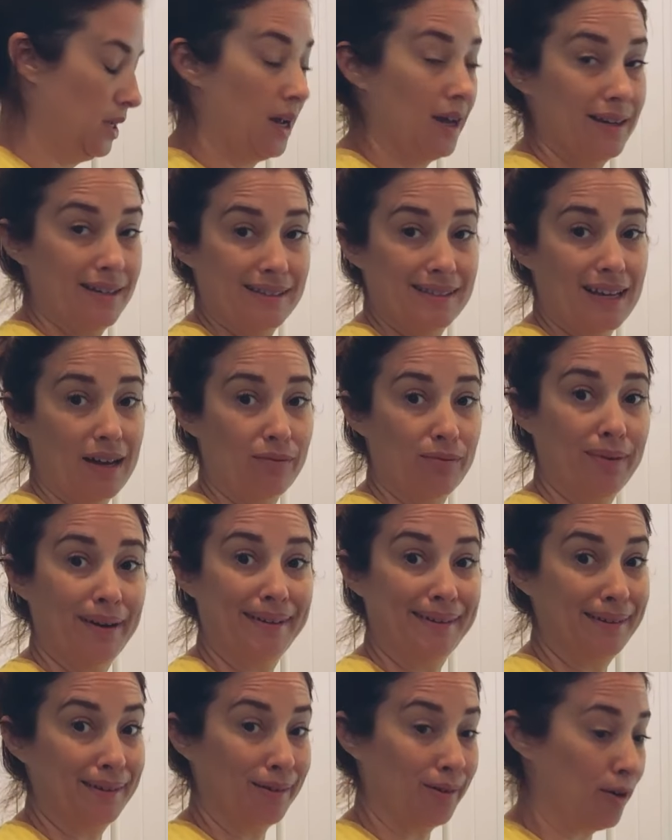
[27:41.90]
I just have
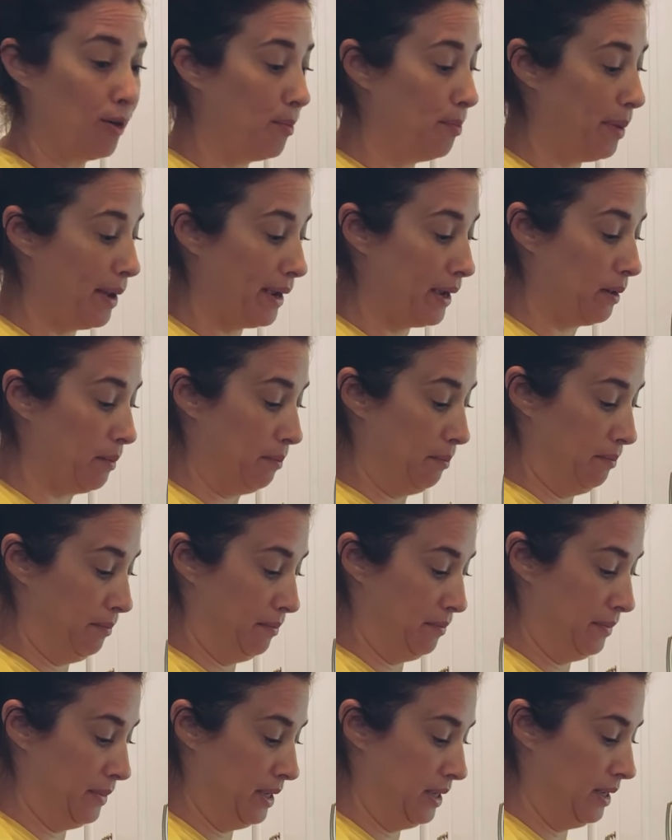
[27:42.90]
regular old Pam.
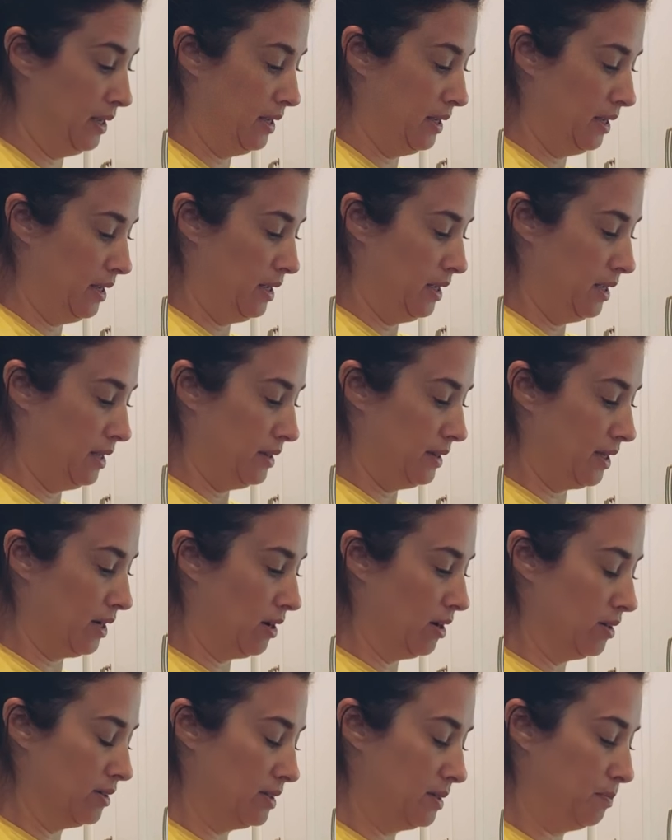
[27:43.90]

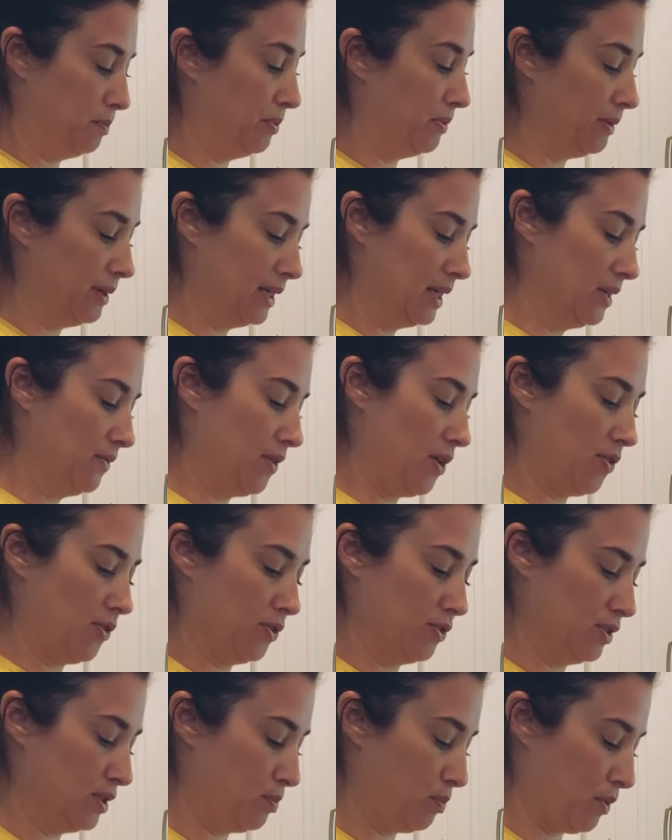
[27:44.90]
There's plenty of other
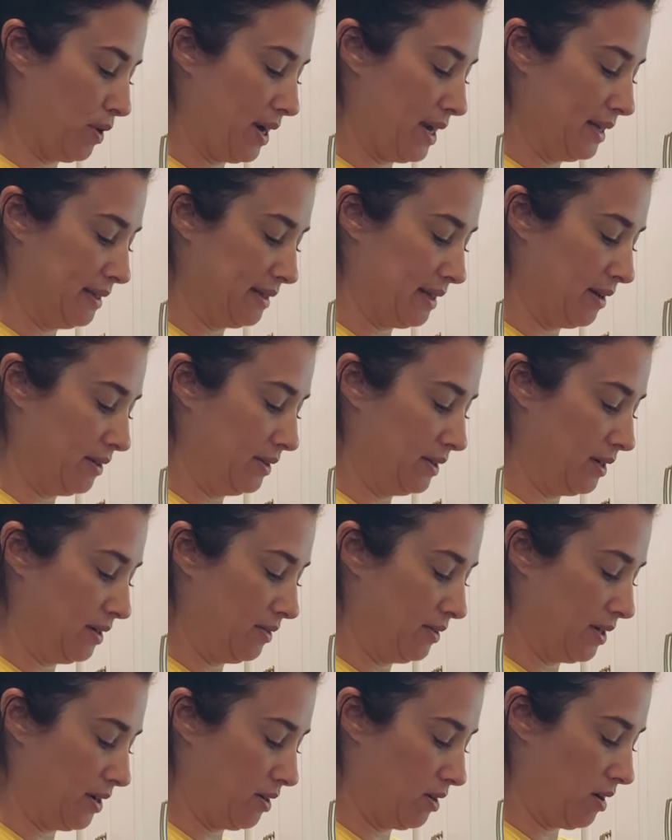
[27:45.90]
sprays out there
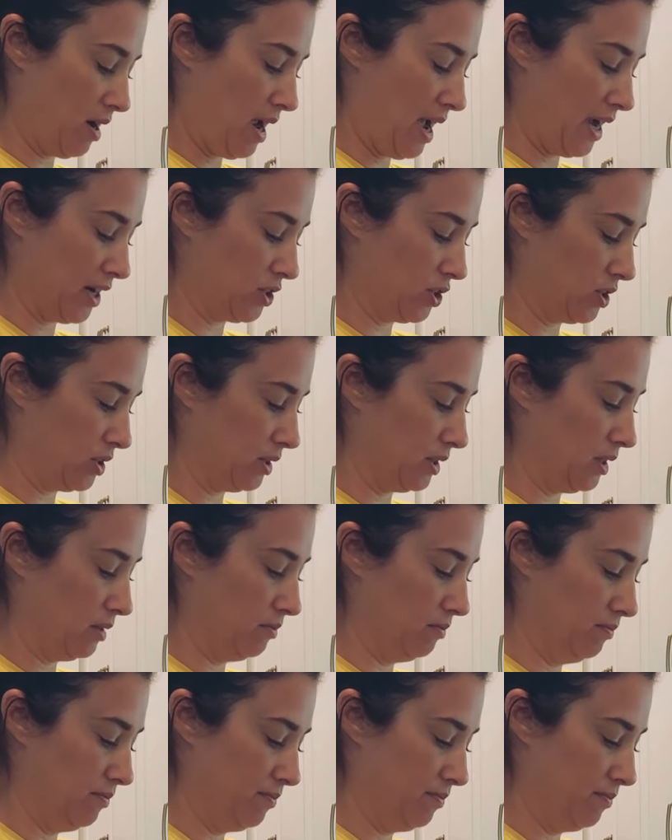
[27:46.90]
that are actually